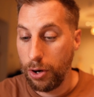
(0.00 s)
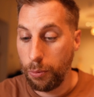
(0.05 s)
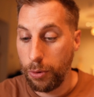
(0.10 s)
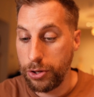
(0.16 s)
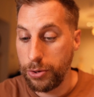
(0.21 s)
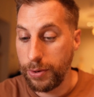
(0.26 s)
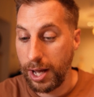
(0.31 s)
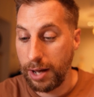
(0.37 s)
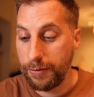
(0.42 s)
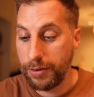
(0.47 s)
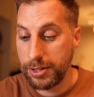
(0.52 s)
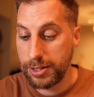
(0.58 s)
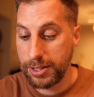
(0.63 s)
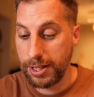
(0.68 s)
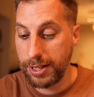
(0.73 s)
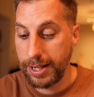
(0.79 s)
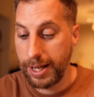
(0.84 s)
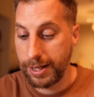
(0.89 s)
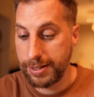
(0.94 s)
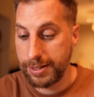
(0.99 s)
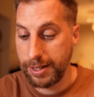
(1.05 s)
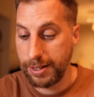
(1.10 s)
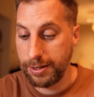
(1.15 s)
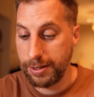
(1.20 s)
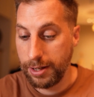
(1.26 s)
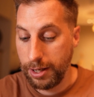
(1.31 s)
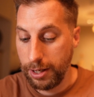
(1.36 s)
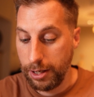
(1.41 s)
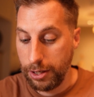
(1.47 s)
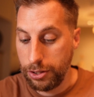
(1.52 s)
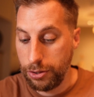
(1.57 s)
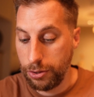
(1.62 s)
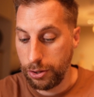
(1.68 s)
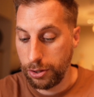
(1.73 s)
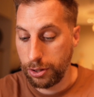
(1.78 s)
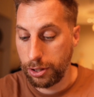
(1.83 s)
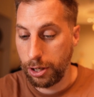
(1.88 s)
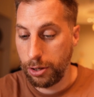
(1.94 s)
when you have it selected,
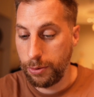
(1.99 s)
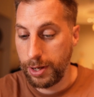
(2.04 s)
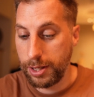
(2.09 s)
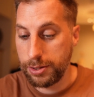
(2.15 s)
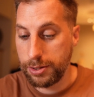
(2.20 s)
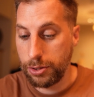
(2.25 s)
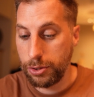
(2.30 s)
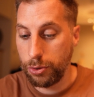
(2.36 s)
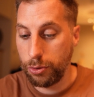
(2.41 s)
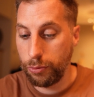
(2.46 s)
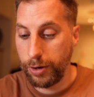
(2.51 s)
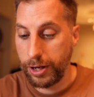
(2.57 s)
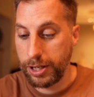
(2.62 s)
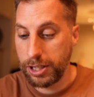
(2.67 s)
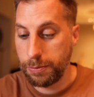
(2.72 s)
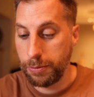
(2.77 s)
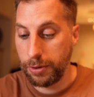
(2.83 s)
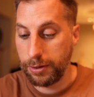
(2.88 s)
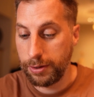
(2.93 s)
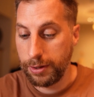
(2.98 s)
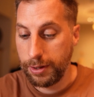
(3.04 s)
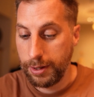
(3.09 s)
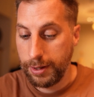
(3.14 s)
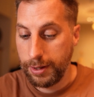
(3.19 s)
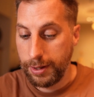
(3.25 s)
you can go into your arrangement.